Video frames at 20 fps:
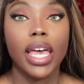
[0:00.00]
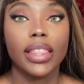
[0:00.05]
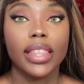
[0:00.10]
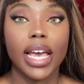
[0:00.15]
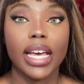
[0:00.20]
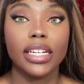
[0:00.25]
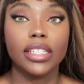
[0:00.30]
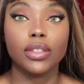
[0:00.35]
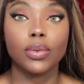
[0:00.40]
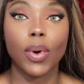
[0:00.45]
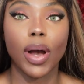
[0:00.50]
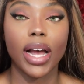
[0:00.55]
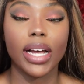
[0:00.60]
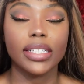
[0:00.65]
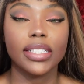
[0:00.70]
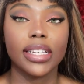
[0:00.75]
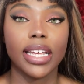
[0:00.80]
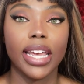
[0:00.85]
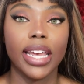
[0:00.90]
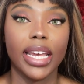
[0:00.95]
That is why
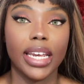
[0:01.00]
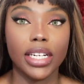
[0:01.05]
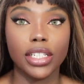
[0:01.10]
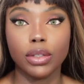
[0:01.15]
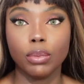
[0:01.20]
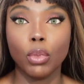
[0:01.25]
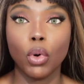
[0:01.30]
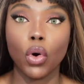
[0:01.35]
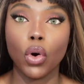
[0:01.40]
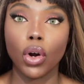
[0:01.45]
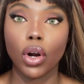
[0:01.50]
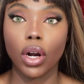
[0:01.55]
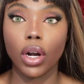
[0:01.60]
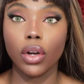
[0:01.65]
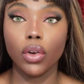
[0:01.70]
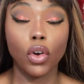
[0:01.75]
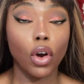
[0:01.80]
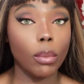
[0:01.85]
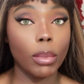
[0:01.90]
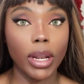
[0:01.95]
I say it is
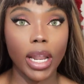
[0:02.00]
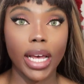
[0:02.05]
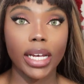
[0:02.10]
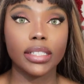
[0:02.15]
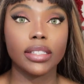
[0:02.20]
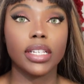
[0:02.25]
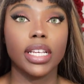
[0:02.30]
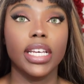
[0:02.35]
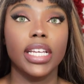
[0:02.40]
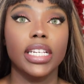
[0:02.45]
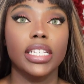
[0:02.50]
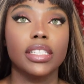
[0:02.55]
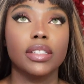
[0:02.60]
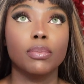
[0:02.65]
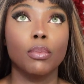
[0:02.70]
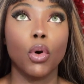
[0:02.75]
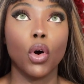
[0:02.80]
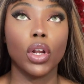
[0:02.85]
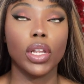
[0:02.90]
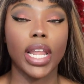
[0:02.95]
more normalized. It is
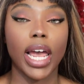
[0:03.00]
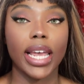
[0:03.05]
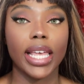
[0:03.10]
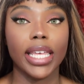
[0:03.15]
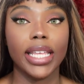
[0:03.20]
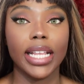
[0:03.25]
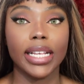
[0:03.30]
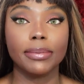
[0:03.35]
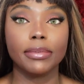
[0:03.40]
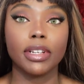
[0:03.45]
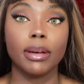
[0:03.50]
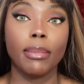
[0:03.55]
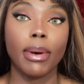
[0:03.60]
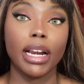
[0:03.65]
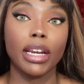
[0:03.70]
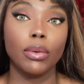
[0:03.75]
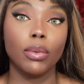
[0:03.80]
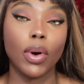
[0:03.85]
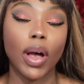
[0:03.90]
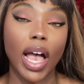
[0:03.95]
more likely that
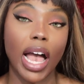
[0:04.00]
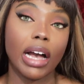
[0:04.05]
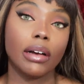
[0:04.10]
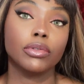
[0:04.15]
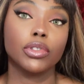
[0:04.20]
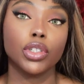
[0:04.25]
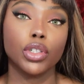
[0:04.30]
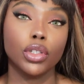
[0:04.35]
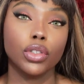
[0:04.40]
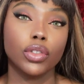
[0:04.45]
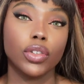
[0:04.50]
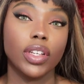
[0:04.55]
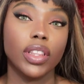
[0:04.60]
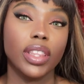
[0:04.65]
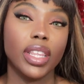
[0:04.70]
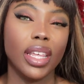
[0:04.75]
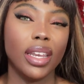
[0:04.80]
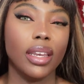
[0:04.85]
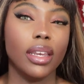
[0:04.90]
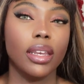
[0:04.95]
somebody will have
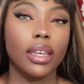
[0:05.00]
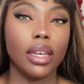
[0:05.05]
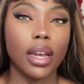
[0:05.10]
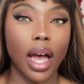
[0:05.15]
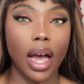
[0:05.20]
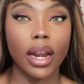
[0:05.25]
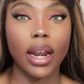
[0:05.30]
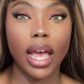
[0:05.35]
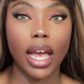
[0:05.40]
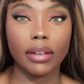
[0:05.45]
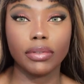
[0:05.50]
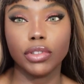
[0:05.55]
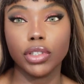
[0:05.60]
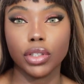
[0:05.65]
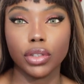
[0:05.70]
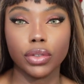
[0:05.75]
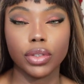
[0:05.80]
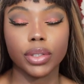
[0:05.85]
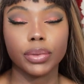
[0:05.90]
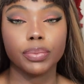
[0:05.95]
children than not have
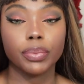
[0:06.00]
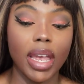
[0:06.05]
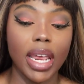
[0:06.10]
children.